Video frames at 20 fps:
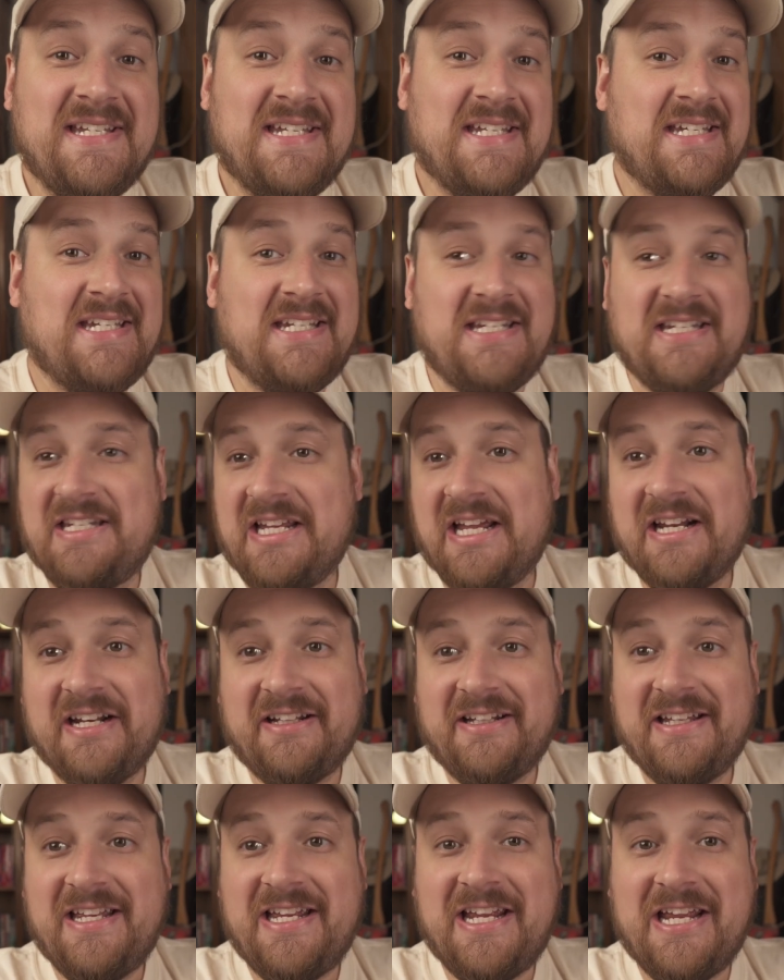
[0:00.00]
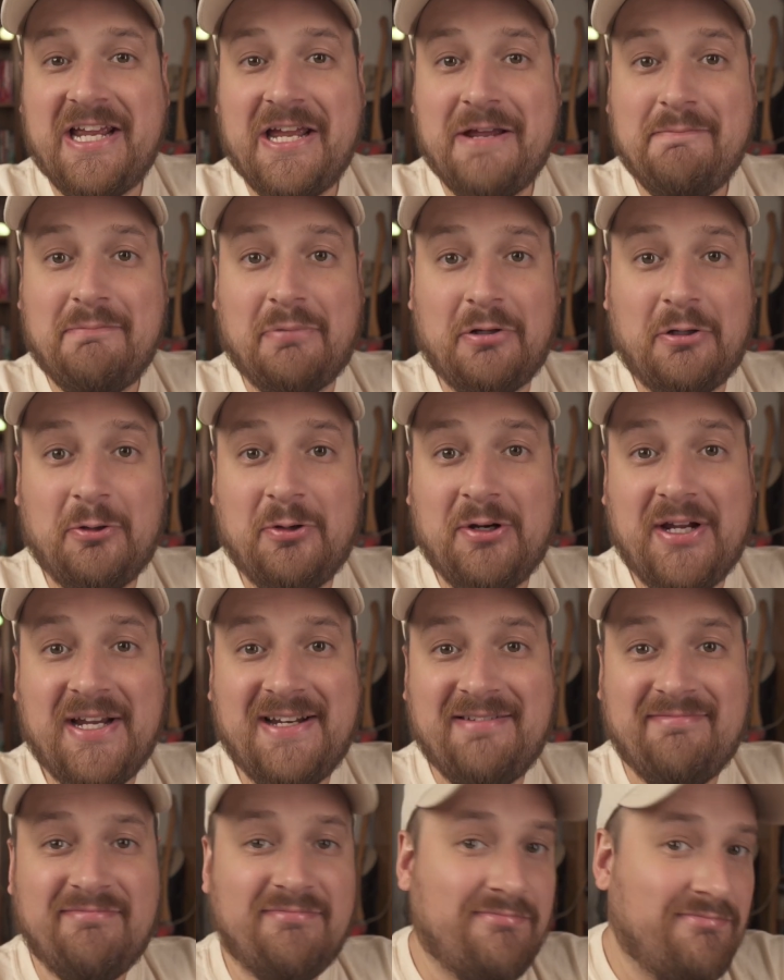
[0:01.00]
steadily
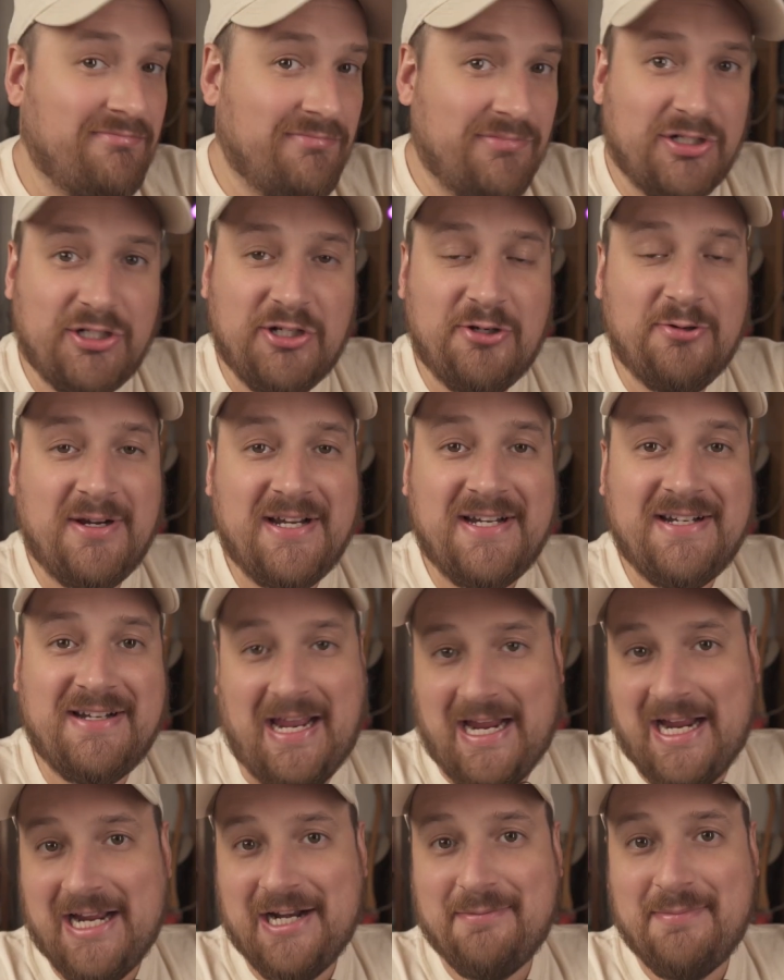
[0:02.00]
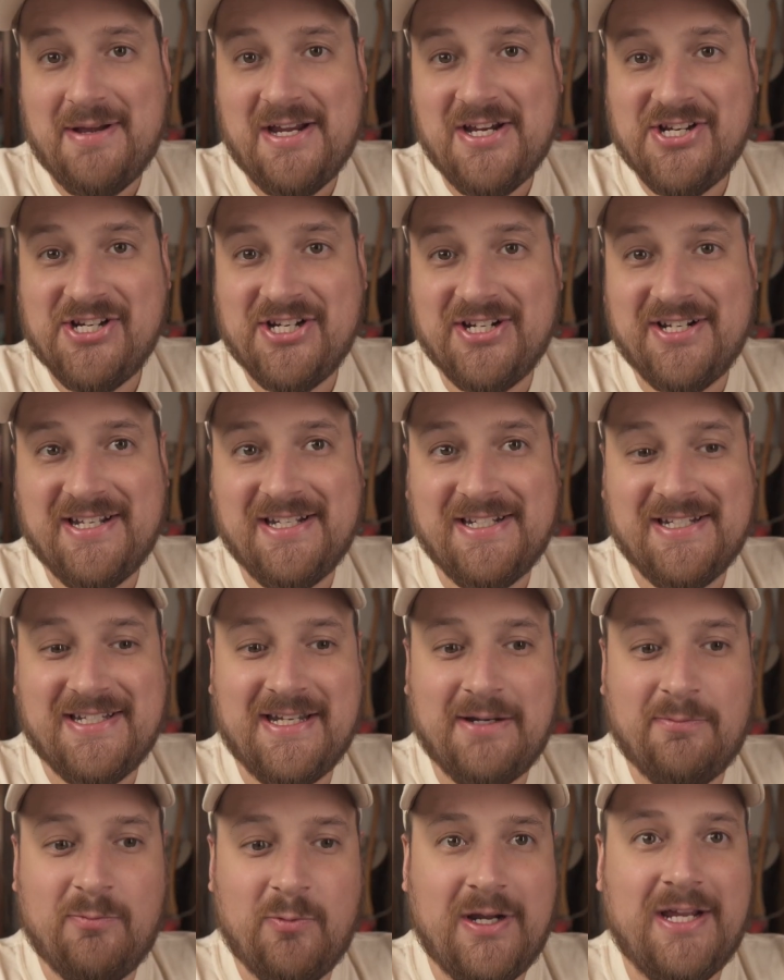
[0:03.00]
employed doing animation in
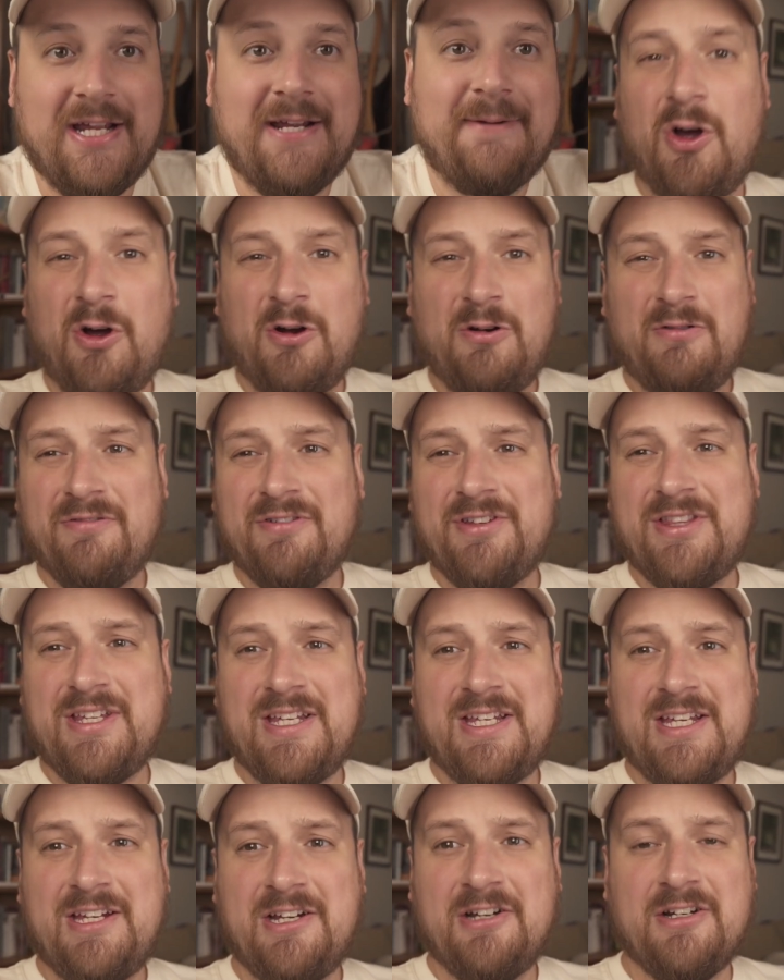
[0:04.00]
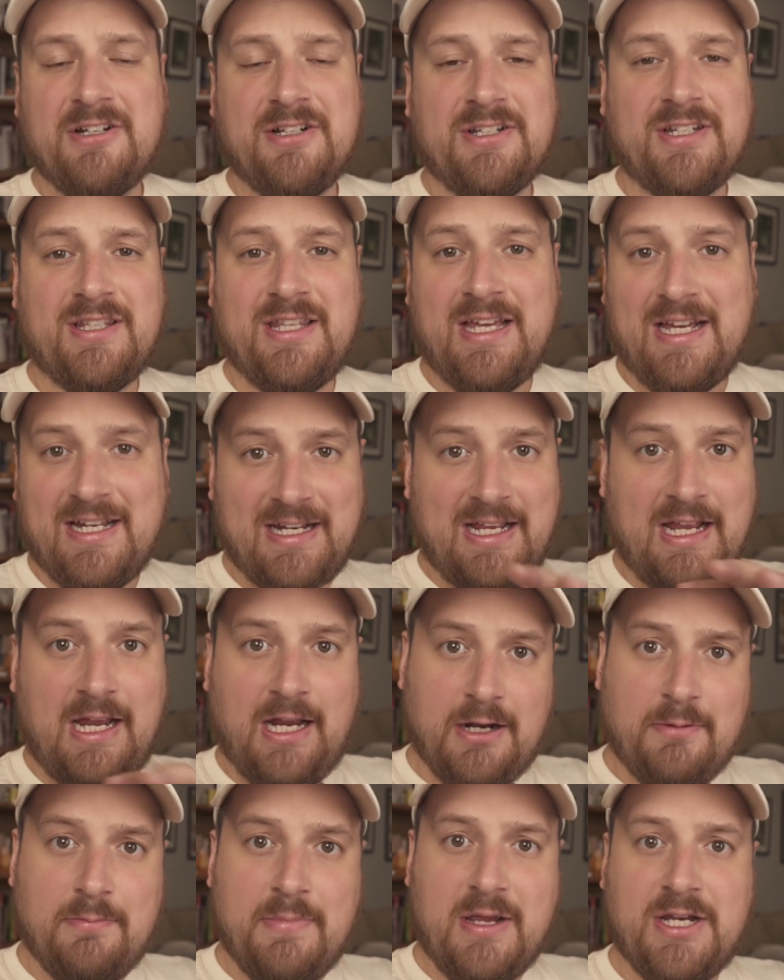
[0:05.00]
some way. Over the years, that
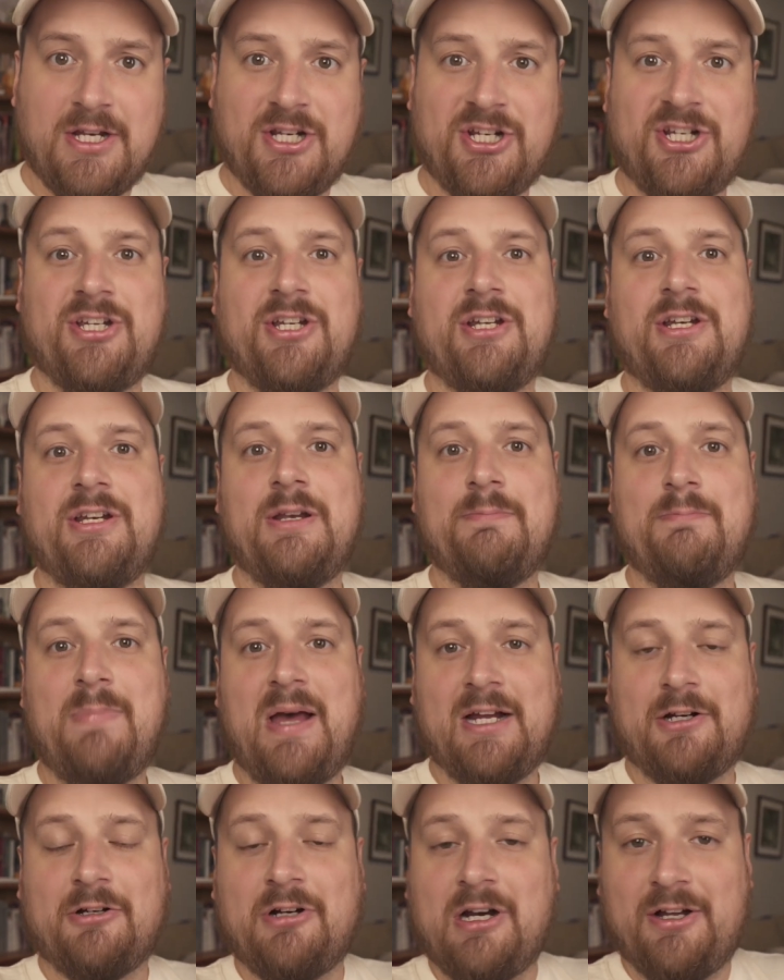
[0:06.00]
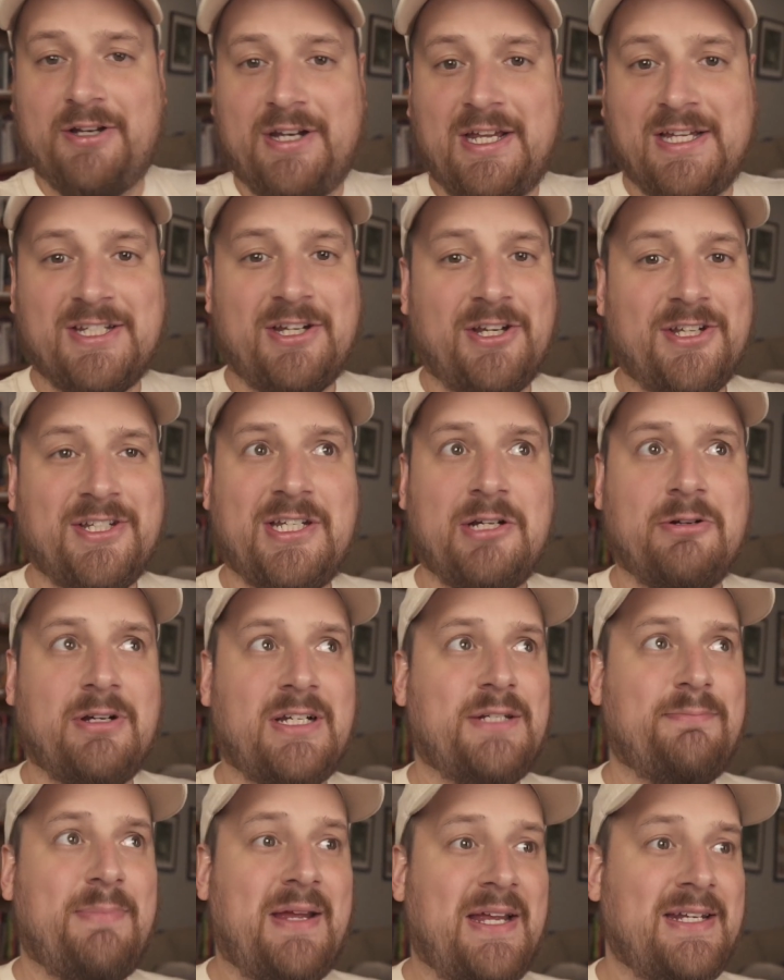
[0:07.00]
animation background has also
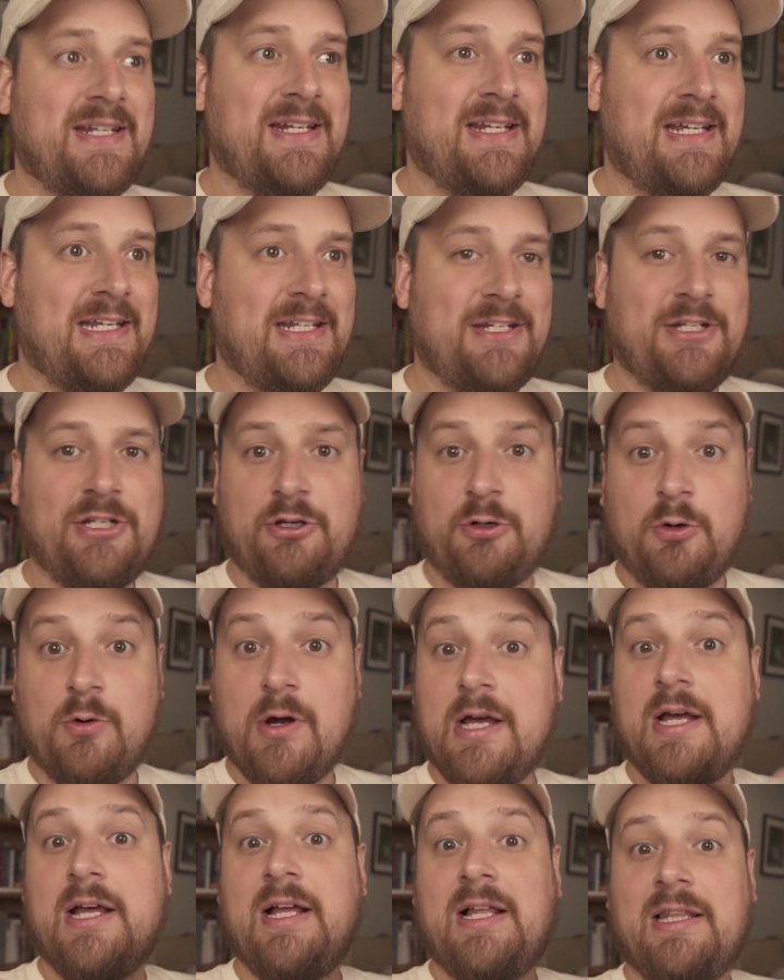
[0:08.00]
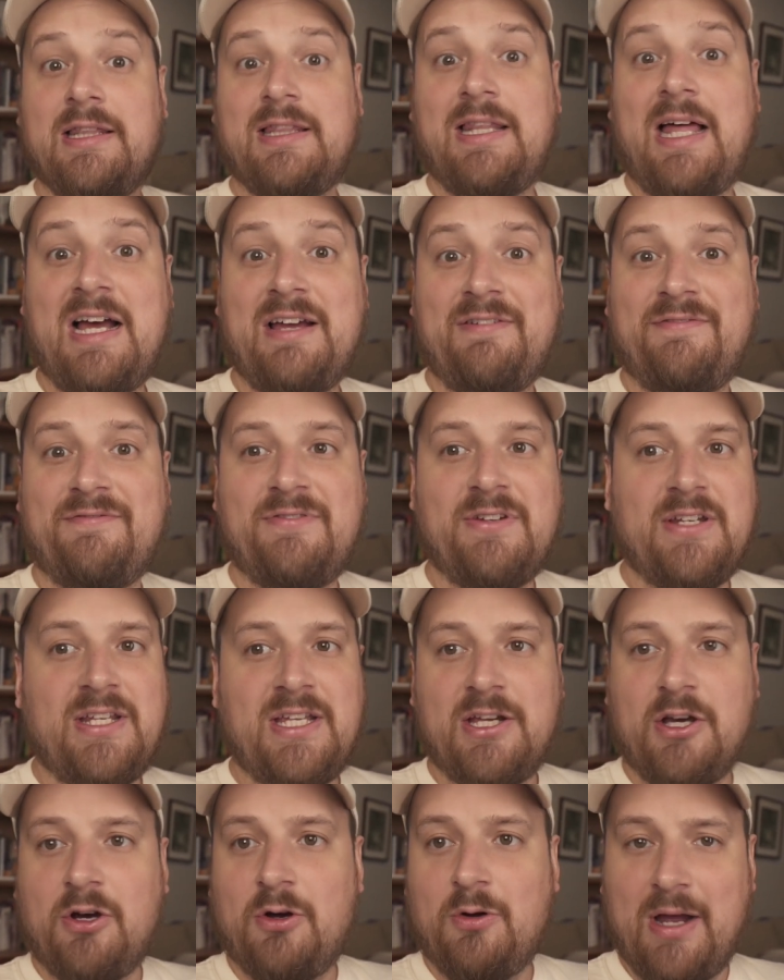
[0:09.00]
expanded into live
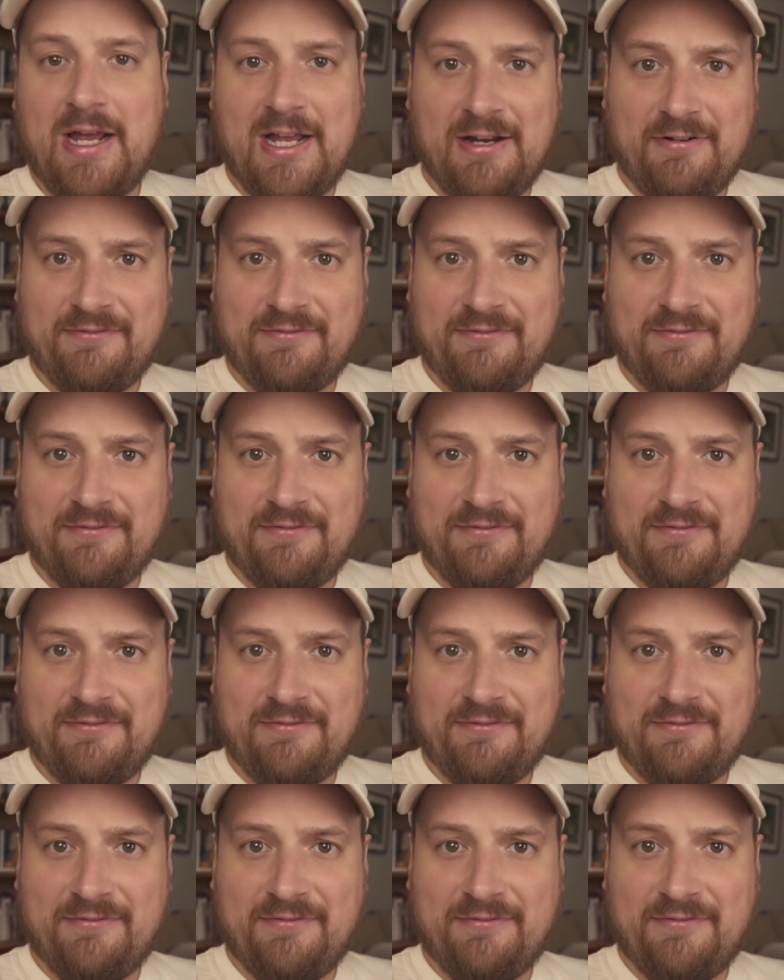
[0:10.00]
video and